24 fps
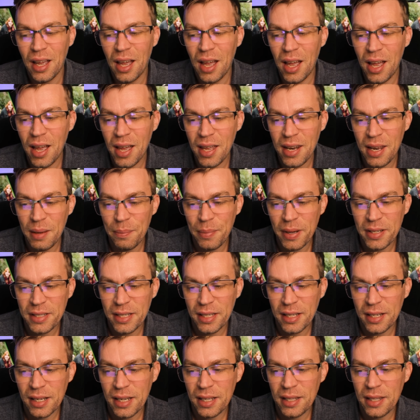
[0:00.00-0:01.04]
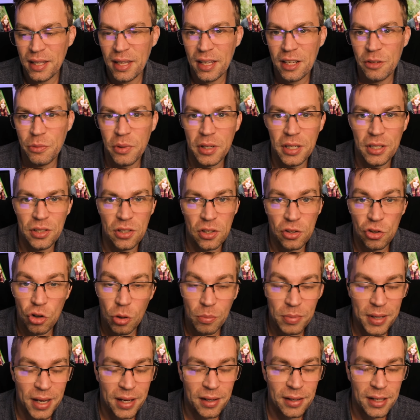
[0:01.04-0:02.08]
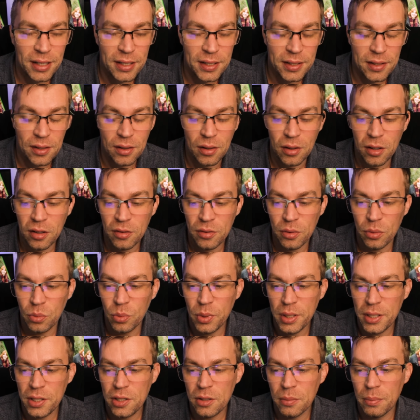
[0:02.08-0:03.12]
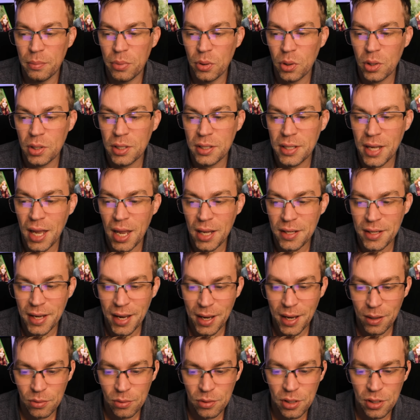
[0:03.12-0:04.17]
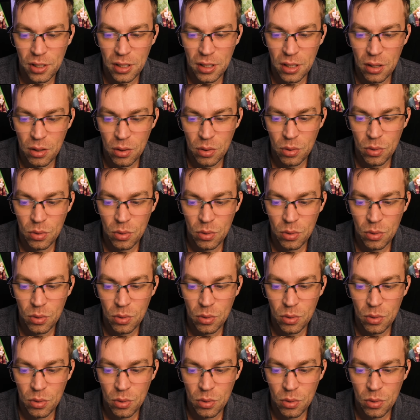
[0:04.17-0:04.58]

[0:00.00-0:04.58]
And then basically, the next one is a drop-down list of which book stands out to you.